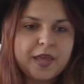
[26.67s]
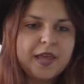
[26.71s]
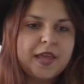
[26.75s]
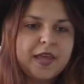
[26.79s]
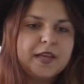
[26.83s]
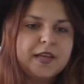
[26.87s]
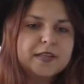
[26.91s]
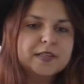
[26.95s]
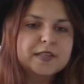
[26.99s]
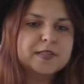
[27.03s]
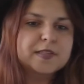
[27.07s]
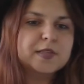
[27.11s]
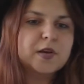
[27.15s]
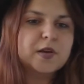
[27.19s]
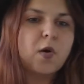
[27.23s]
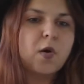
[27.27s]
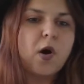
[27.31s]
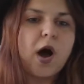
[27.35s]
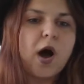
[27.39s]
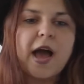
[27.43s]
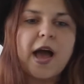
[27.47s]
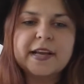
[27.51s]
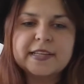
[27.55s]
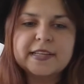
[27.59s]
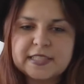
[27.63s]
So,
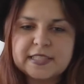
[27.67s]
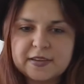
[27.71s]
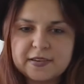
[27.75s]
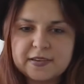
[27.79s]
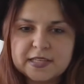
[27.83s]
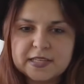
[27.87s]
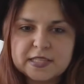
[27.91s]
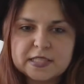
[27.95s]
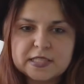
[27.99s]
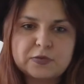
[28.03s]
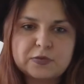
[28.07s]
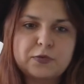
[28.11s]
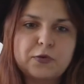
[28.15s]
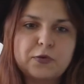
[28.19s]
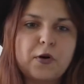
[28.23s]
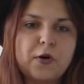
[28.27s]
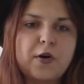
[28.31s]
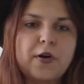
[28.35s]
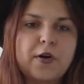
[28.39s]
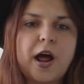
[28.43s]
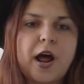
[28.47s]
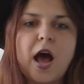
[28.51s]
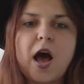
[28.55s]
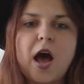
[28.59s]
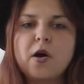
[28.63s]
activities for
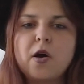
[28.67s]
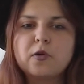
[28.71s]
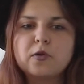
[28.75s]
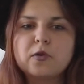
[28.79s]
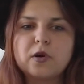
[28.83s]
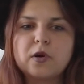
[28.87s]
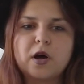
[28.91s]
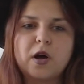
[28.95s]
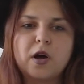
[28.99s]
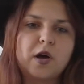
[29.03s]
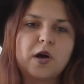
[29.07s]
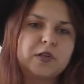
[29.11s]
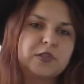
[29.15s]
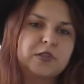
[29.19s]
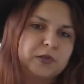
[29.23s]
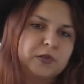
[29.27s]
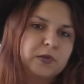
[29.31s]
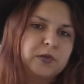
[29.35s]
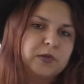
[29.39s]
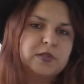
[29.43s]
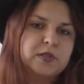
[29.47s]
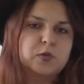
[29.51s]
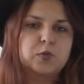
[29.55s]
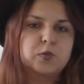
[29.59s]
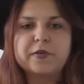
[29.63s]

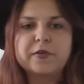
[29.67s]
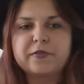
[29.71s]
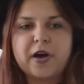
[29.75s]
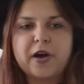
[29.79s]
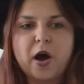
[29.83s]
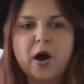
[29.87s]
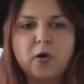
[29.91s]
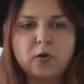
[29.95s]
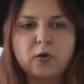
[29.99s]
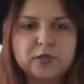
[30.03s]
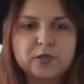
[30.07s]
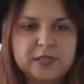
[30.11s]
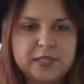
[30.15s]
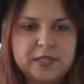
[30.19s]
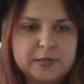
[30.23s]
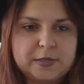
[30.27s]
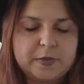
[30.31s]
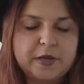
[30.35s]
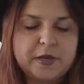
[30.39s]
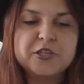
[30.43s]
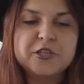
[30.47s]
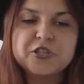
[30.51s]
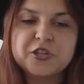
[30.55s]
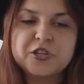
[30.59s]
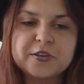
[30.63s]
adults with autism.
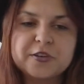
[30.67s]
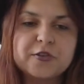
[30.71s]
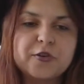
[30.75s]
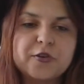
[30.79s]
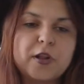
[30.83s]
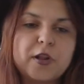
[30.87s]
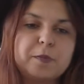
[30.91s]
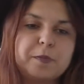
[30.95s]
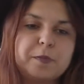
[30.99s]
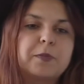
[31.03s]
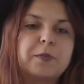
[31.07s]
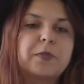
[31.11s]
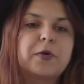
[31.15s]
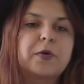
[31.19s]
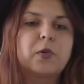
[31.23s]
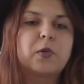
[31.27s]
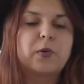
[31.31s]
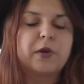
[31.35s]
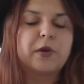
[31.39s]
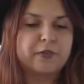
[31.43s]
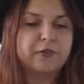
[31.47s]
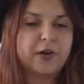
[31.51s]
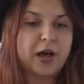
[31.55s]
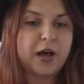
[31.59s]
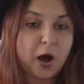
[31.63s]
In general, people with
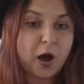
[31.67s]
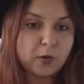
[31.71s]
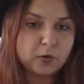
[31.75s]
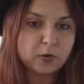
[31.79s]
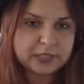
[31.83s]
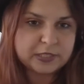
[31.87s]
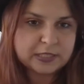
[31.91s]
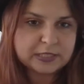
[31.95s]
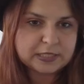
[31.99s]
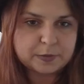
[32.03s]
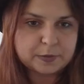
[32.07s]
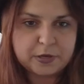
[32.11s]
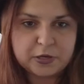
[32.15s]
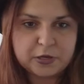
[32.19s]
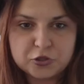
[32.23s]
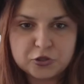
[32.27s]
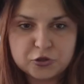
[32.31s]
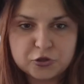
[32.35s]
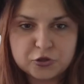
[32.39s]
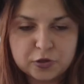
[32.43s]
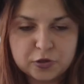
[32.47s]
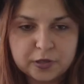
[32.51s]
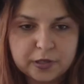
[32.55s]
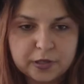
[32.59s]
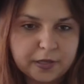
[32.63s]
autism
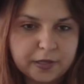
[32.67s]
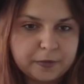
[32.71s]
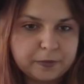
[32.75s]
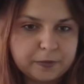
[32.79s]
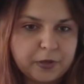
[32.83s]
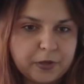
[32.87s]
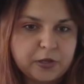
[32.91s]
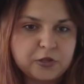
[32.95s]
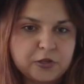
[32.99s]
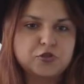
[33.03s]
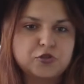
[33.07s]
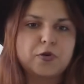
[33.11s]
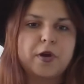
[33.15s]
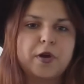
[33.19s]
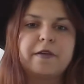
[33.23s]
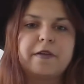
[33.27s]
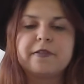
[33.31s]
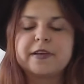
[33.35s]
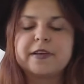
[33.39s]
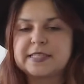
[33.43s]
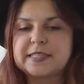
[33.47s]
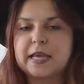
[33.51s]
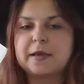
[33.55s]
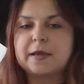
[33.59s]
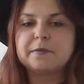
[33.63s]
enjoy the
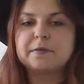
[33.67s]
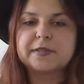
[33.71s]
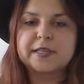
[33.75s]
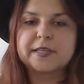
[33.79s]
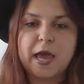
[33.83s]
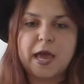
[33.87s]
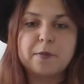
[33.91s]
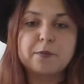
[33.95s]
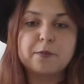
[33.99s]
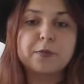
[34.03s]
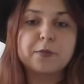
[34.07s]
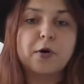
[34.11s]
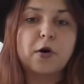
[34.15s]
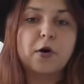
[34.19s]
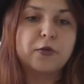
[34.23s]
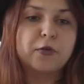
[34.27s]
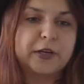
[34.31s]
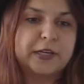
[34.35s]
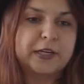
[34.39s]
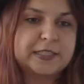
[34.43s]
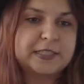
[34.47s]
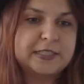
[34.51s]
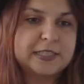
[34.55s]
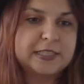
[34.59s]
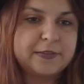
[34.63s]
same type of
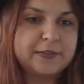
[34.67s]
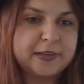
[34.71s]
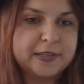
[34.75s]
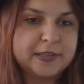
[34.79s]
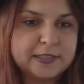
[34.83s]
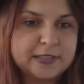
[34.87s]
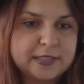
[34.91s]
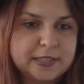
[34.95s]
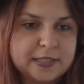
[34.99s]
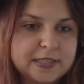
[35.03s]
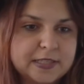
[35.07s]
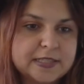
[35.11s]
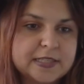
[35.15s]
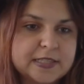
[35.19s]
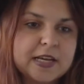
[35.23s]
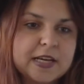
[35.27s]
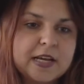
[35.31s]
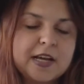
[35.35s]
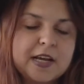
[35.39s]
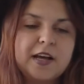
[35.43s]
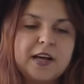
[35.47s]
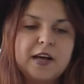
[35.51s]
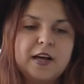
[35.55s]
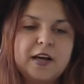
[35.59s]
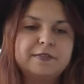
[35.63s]
activities
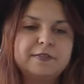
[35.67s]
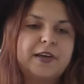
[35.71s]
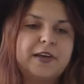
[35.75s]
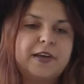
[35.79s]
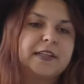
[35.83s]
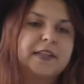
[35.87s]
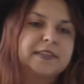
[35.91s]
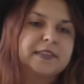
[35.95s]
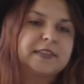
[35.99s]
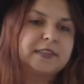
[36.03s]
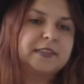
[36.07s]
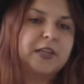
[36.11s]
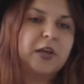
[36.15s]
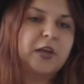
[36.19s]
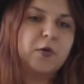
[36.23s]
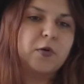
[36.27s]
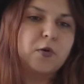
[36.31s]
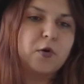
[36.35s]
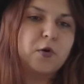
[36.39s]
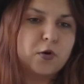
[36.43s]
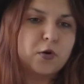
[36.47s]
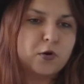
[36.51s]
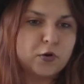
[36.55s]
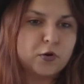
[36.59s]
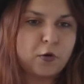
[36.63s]
that
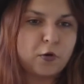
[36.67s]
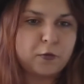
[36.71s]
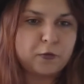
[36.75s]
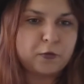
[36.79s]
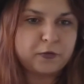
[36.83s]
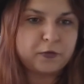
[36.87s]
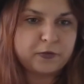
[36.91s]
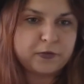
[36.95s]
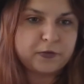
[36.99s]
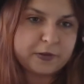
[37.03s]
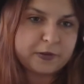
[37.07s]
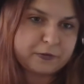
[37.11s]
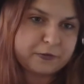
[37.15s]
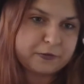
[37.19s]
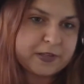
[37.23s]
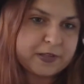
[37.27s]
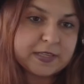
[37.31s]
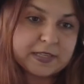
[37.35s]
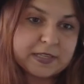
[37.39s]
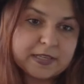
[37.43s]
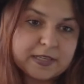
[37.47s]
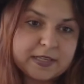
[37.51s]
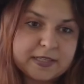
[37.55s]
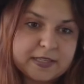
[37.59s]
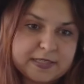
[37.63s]

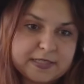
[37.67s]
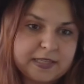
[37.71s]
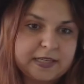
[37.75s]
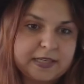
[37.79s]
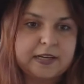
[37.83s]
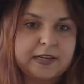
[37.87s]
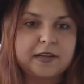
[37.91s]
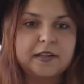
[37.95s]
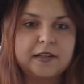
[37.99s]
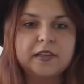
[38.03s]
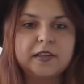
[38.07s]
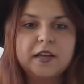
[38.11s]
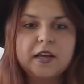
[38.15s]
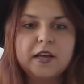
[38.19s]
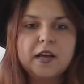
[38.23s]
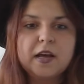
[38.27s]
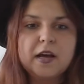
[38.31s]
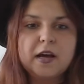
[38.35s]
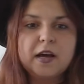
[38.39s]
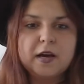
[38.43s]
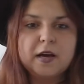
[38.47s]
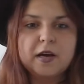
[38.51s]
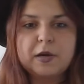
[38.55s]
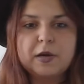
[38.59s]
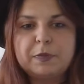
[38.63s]
neurophysical
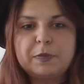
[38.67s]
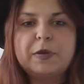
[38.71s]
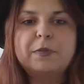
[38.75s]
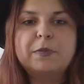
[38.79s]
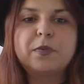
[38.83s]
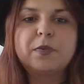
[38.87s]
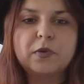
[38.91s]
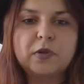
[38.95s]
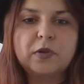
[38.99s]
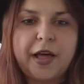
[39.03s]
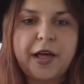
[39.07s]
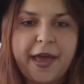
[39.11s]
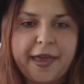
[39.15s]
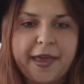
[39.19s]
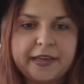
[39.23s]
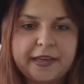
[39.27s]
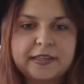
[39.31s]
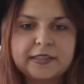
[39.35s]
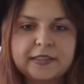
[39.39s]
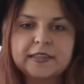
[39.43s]
people like.